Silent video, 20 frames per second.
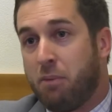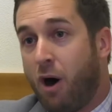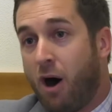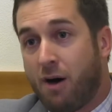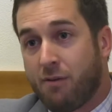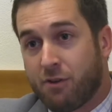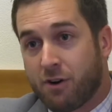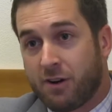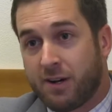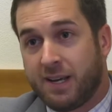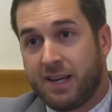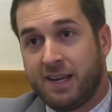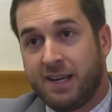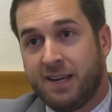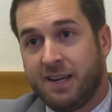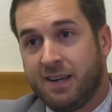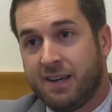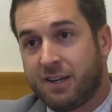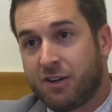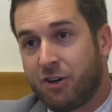
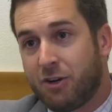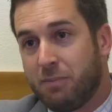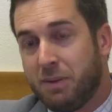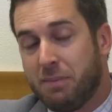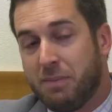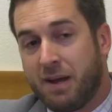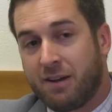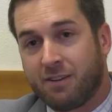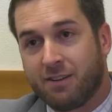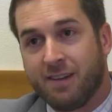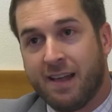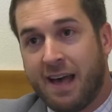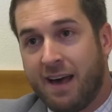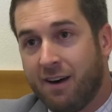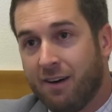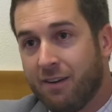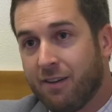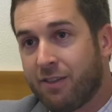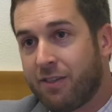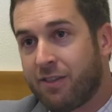poverty, it could be mental
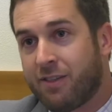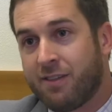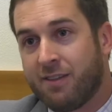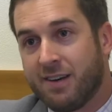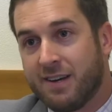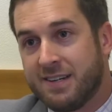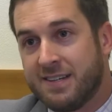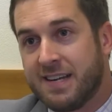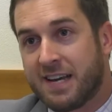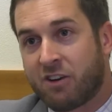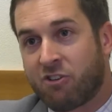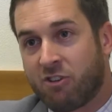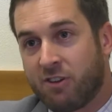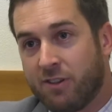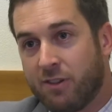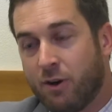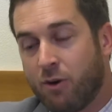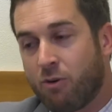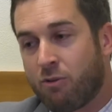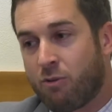health,
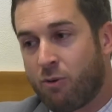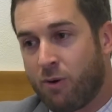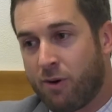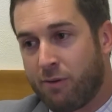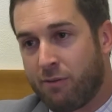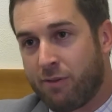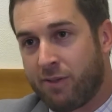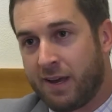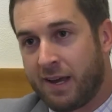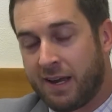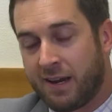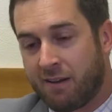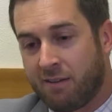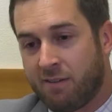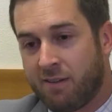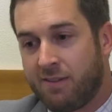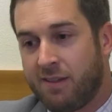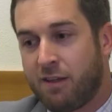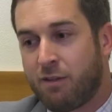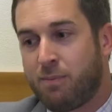addiction, those sort of
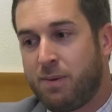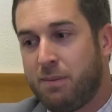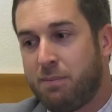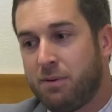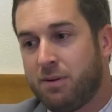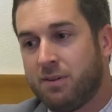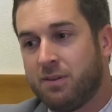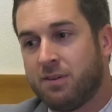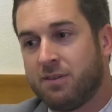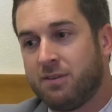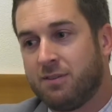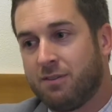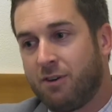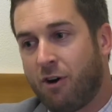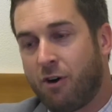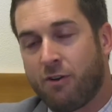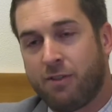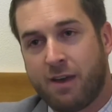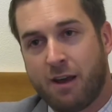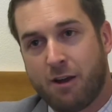things. And these people
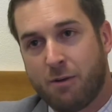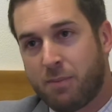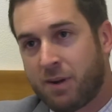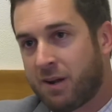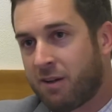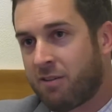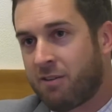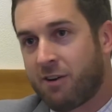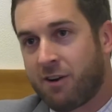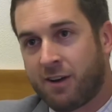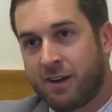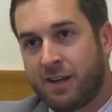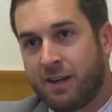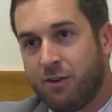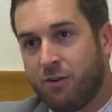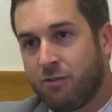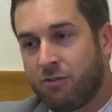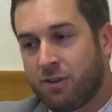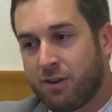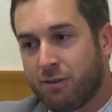are there because they're
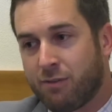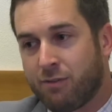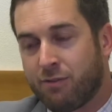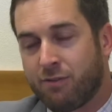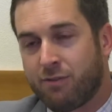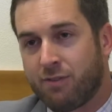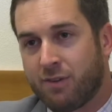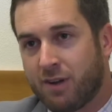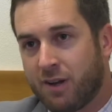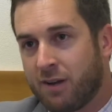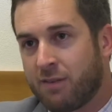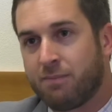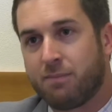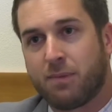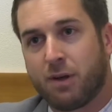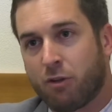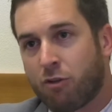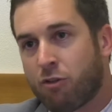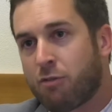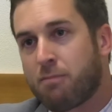accused of
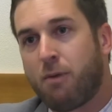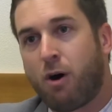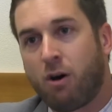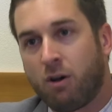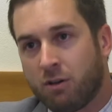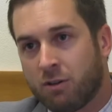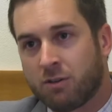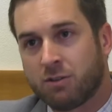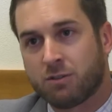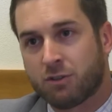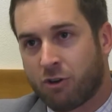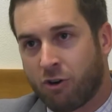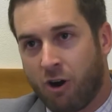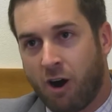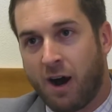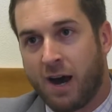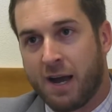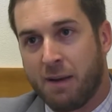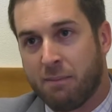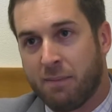a small
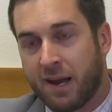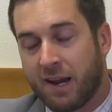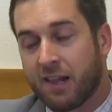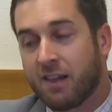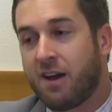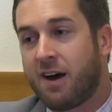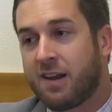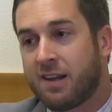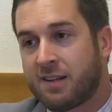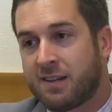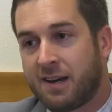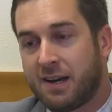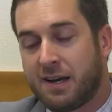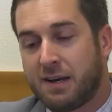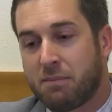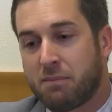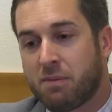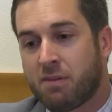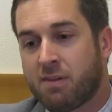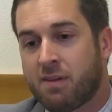crime. And a lot of
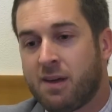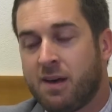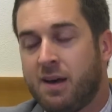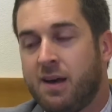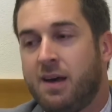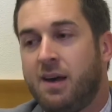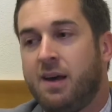times,